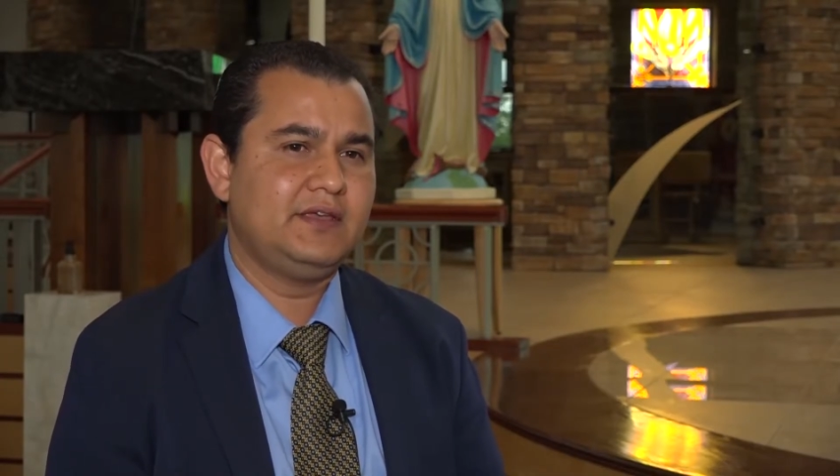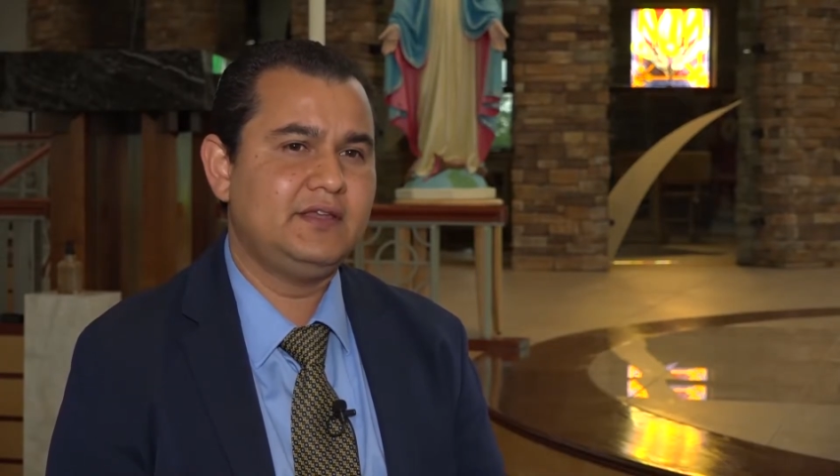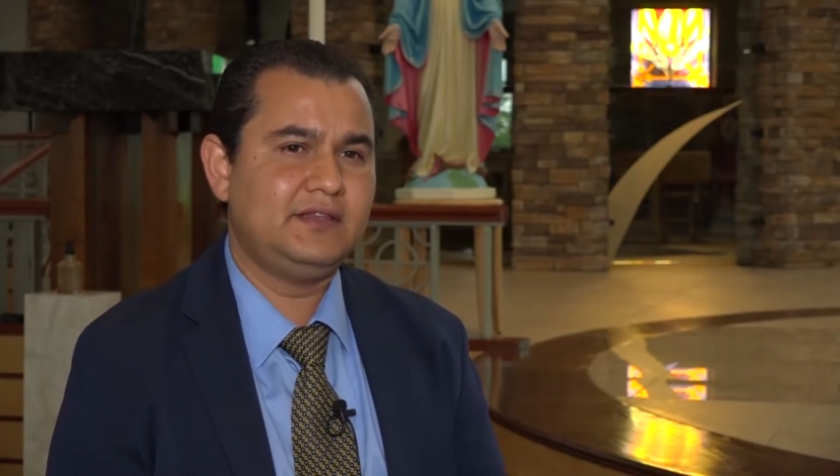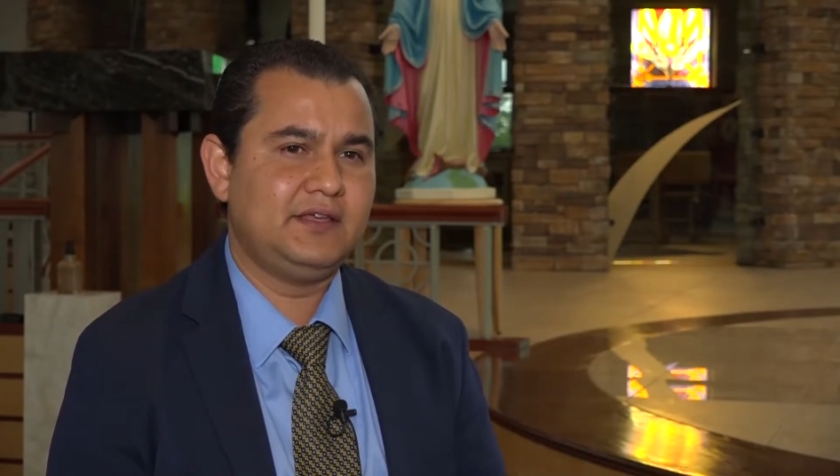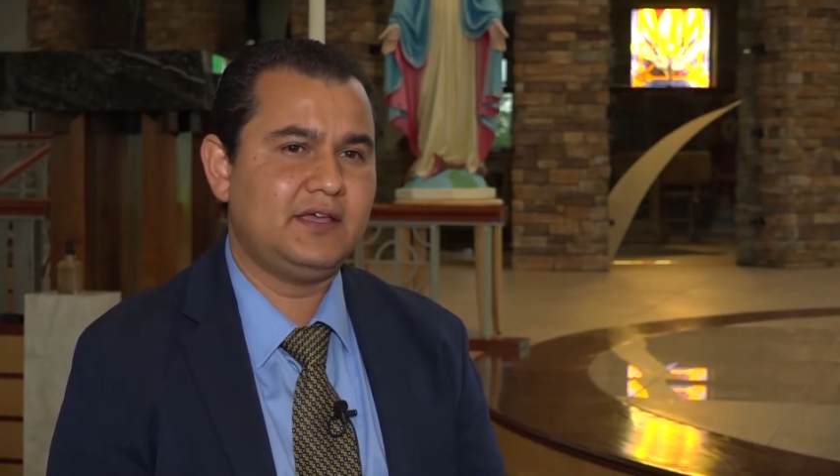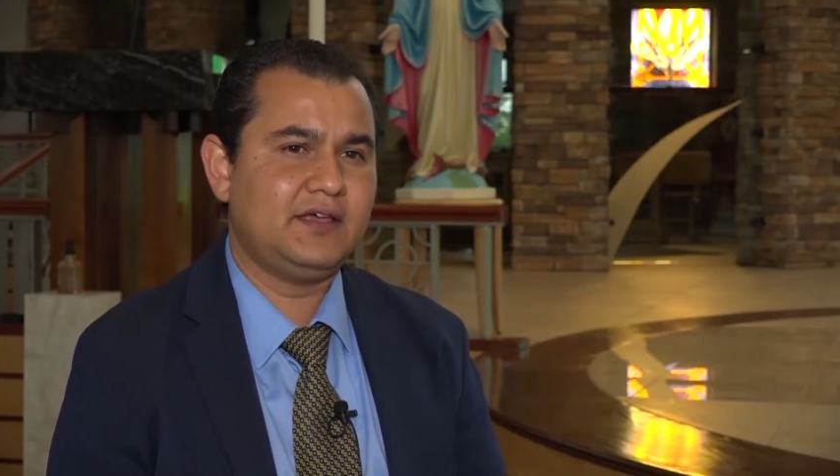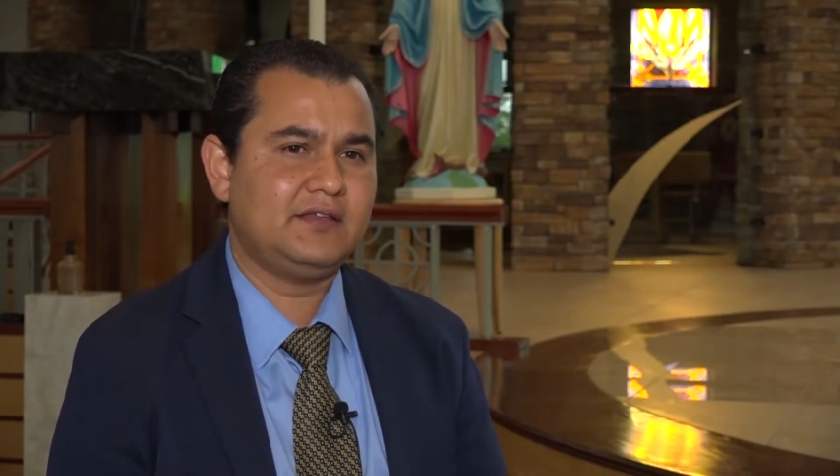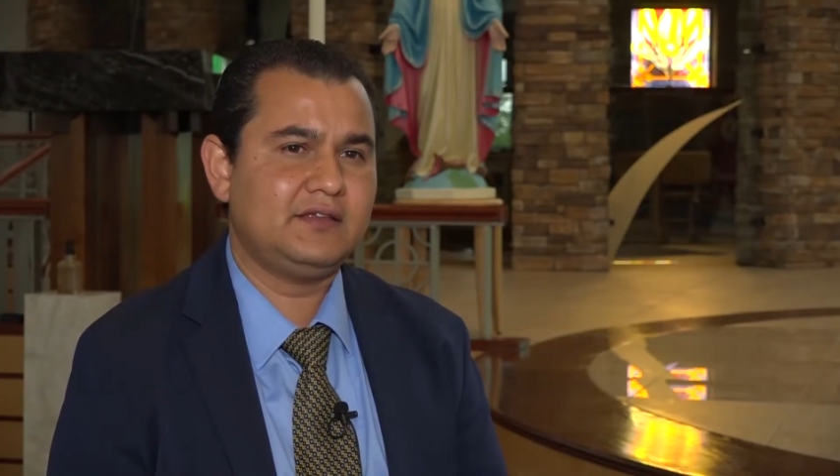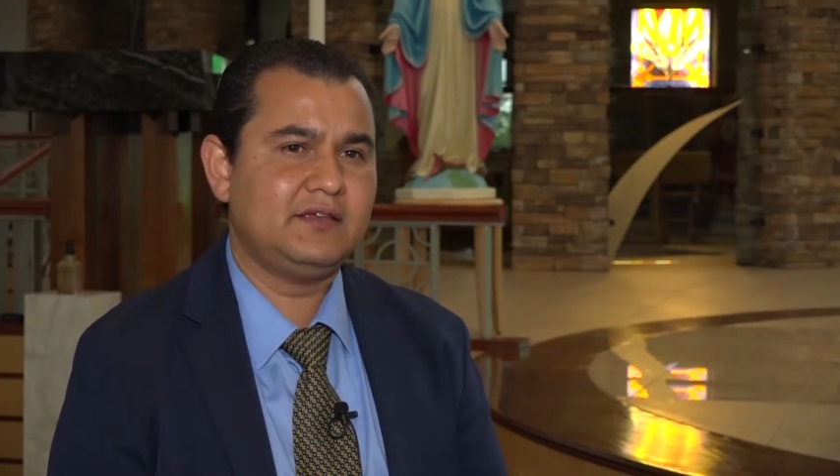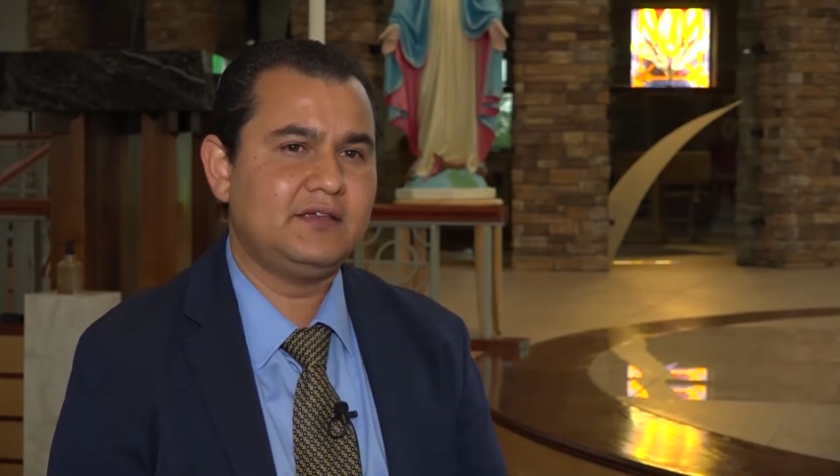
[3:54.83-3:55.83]
In the
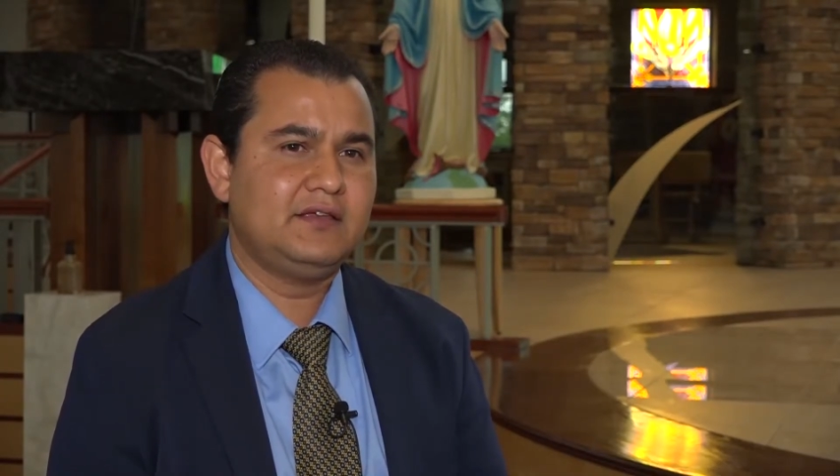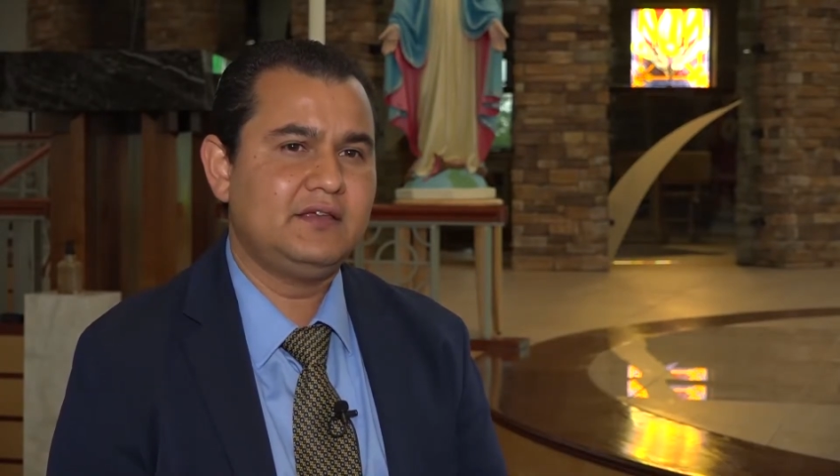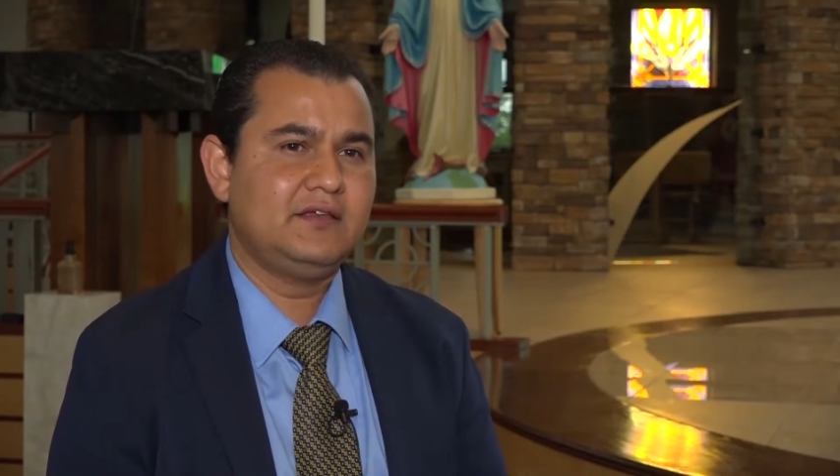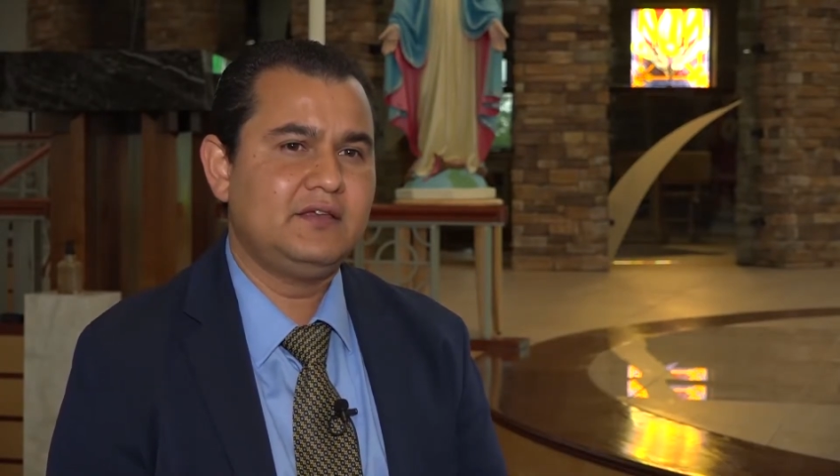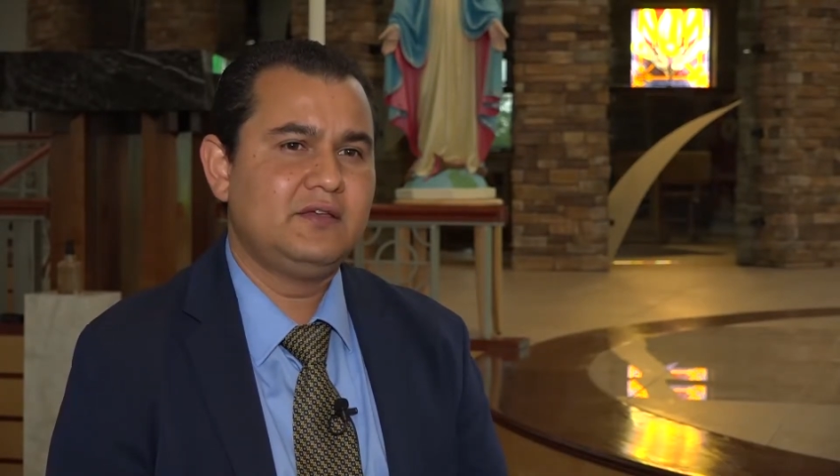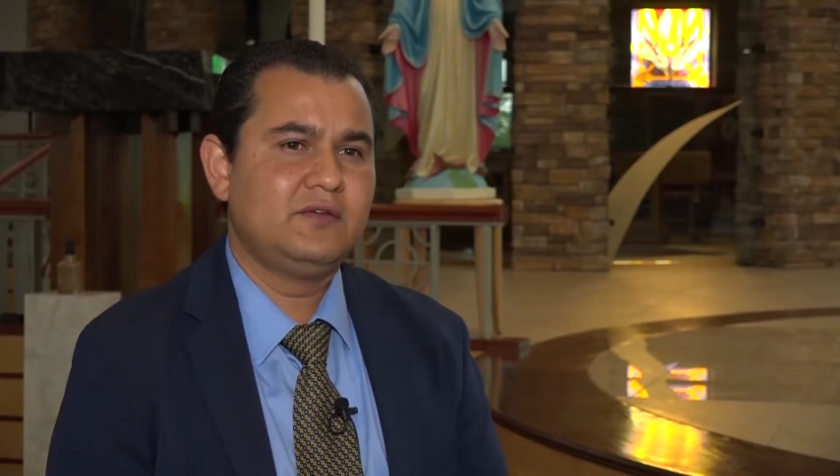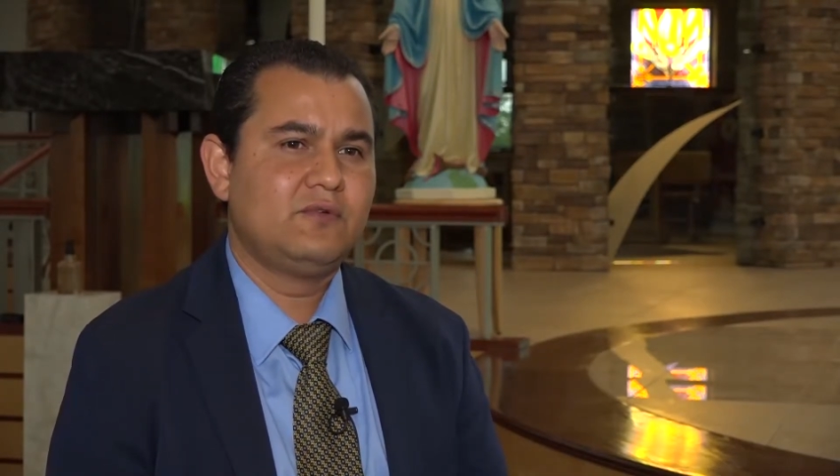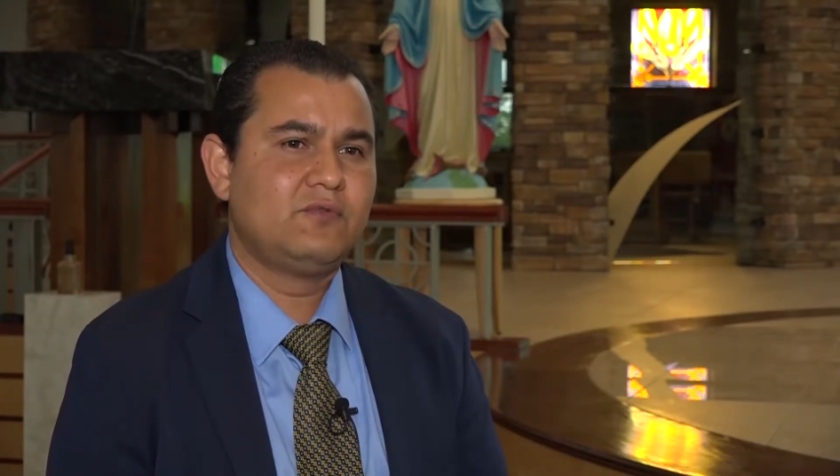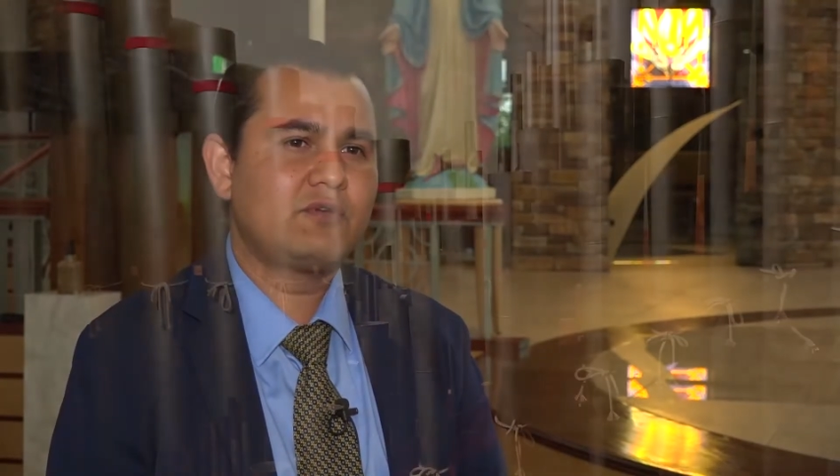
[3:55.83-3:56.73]
end, we